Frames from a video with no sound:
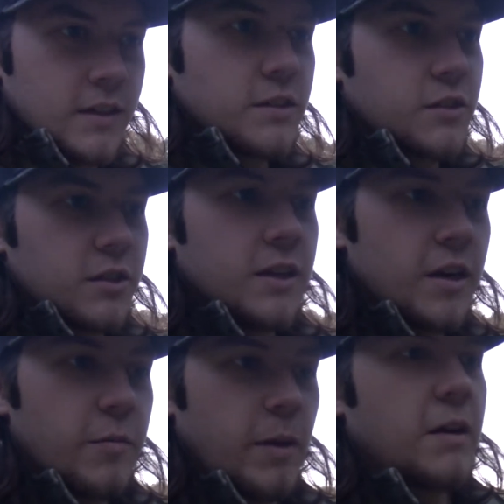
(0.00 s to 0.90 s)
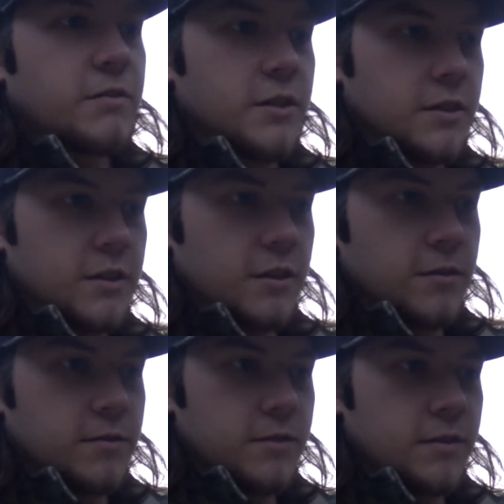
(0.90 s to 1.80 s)
just clean up after
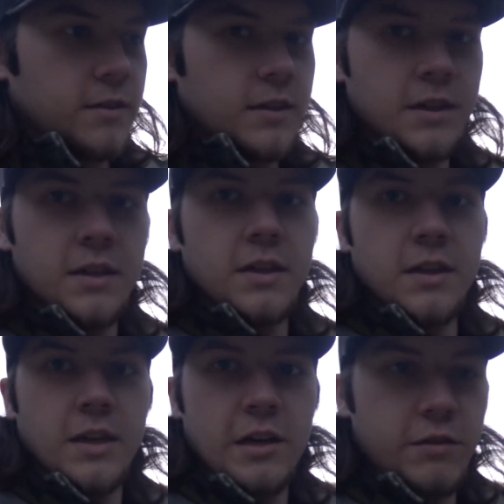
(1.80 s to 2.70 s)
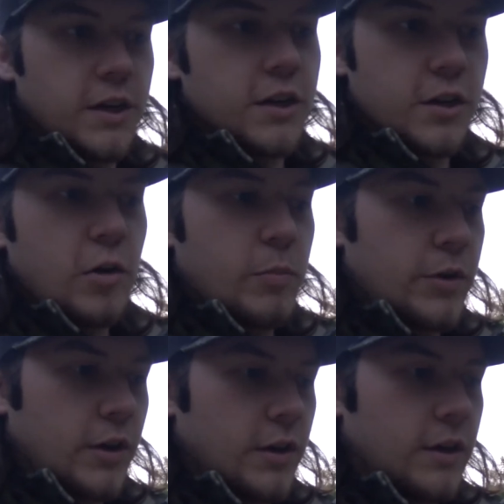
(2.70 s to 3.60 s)
yourself. If you're gonna dump a
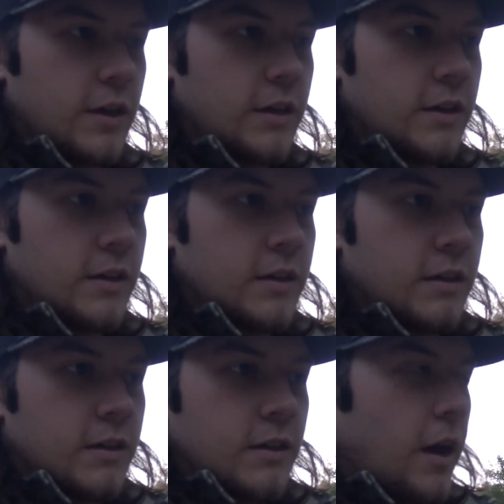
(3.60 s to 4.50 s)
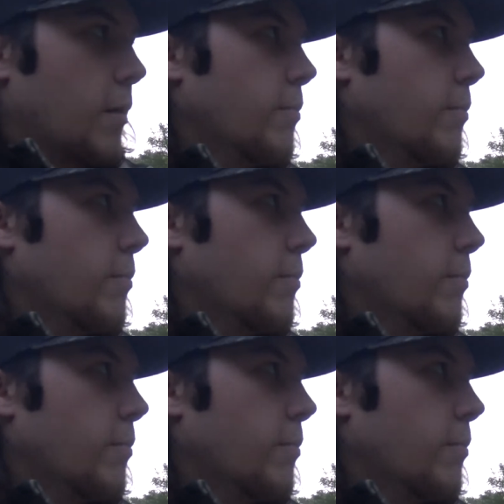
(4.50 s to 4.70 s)
turkey at a